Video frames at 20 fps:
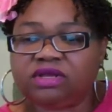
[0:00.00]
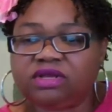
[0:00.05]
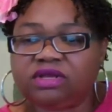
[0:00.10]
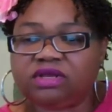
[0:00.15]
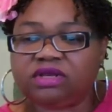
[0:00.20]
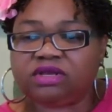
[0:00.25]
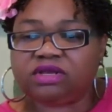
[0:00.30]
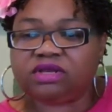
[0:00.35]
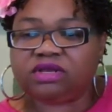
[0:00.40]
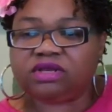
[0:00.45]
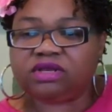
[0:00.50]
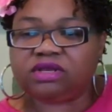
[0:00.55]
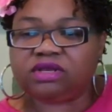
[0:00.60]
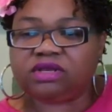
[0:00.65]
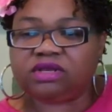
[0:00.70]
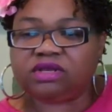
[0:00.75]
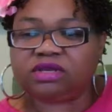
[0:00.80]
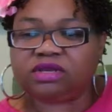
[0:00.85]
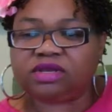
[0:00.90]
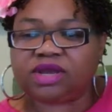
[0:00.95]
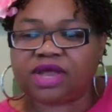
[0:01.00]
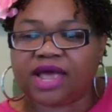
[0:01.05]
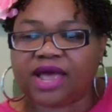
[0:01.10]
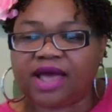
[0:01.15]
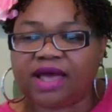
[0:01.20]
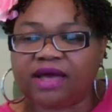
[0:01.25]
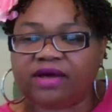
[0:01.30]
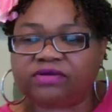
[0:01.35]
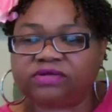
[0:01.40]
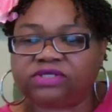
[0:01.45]

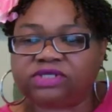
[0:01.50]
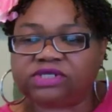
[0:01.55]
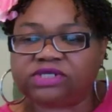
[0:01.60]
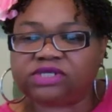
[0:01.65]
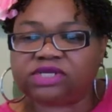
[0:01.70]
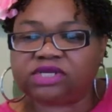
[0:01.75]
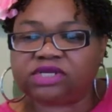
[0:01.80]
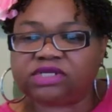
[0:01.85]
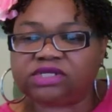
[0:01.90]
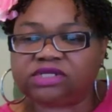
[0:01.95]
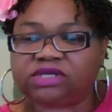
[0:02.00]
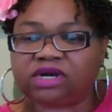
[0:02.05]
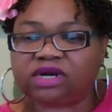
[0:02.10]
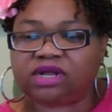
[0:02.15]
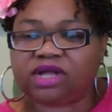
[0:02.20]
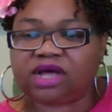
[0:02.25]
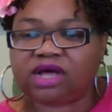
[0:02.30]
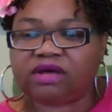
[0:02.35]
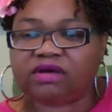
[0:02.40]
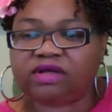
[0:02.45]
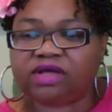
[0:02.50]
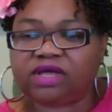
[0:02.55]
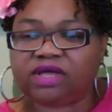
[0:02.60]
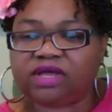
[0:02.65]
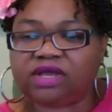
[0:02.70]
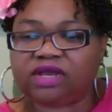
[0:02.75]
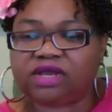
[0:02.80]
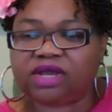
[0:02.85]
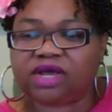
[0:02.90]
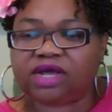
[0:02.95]
now just getting started out
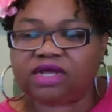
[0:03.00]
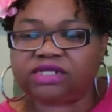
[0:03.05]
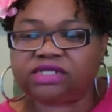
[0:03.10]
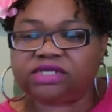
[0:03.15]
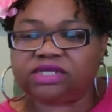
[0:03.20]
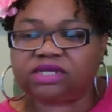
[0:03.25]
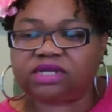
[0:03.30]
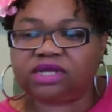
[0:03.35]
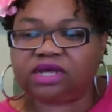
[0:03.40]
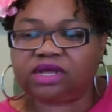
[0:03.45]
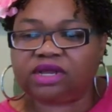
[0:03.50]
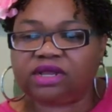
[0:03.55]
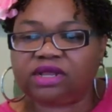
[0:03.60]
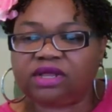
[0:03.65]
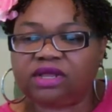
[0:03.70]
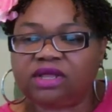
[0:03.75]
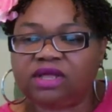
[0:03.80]
and not to get it?